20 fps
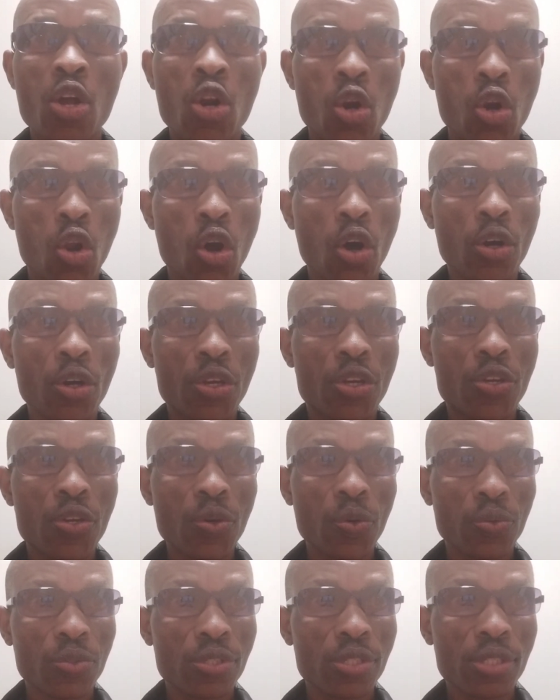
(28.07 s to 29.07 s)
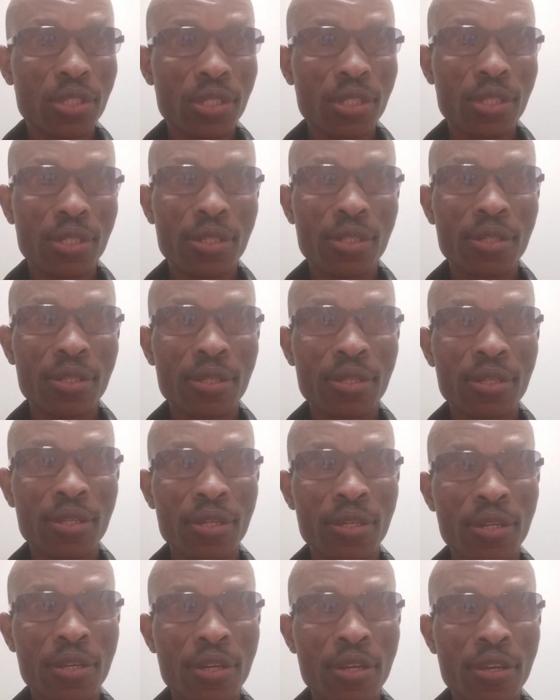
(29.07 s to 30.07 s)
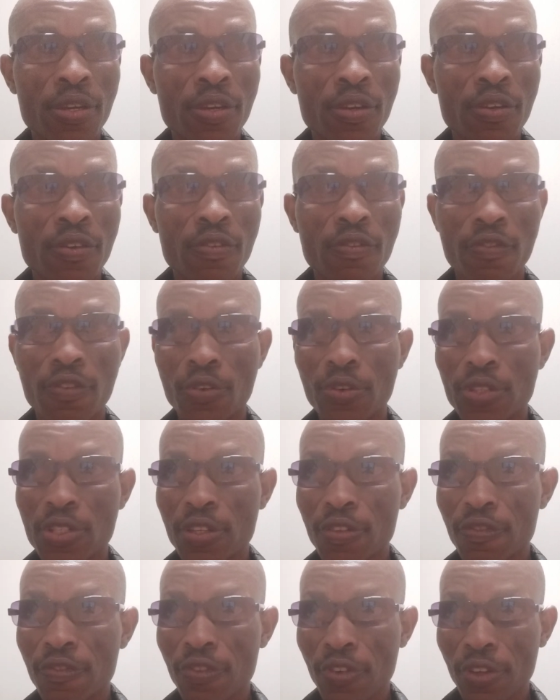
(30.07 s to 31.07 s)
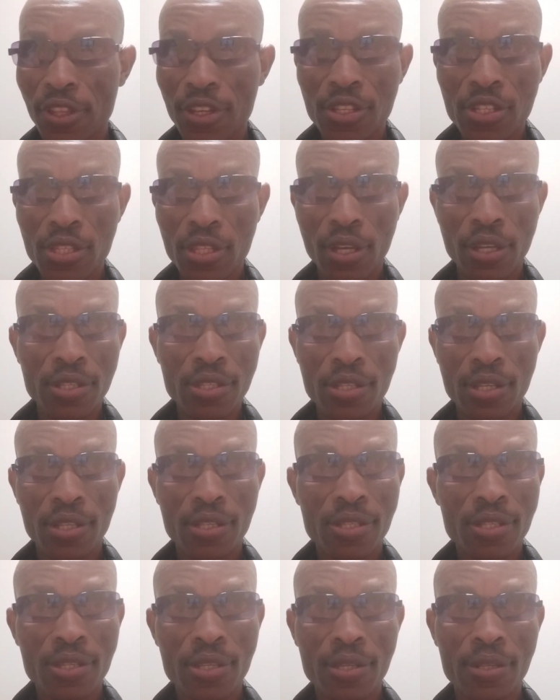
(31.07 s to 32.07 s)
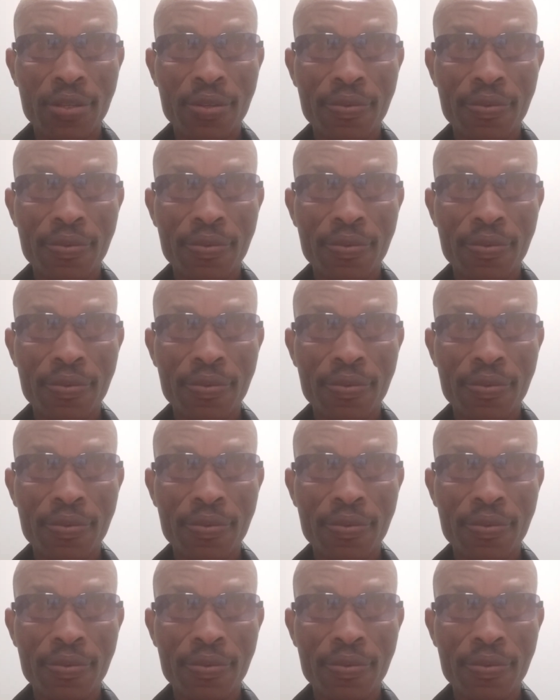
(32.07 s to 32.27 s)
long queues voting for this nonsense.